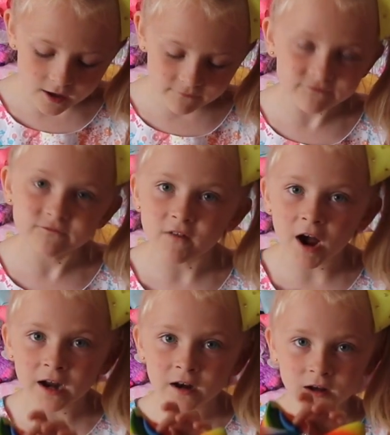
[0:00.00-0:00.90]
a
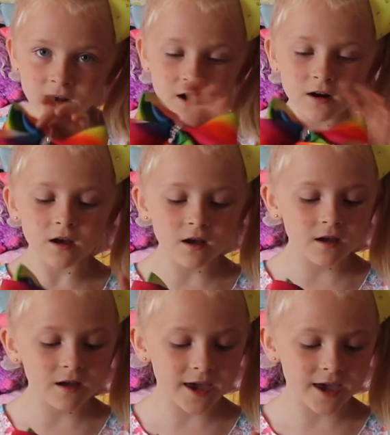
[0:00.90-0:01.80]
violet
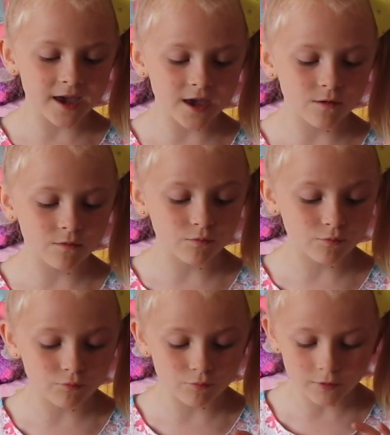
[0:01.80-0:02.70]
colour, a
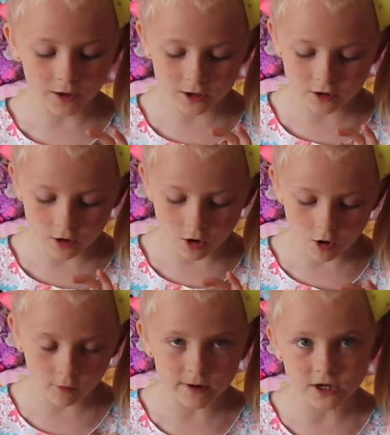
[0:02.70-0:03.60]
like
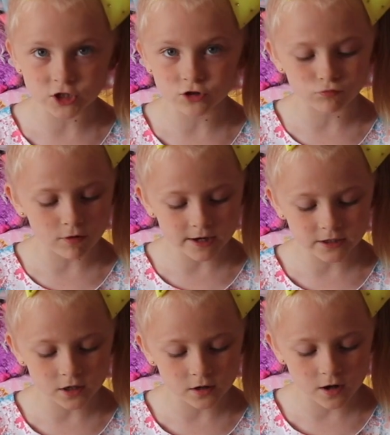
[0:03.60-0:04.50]
orange red
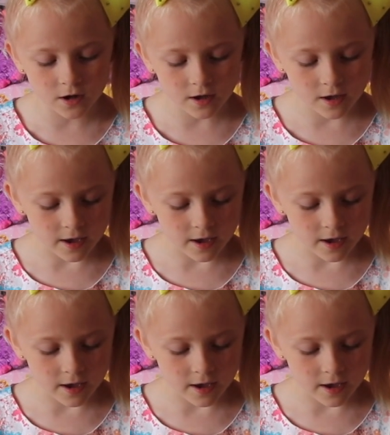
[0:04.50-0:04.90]
colour,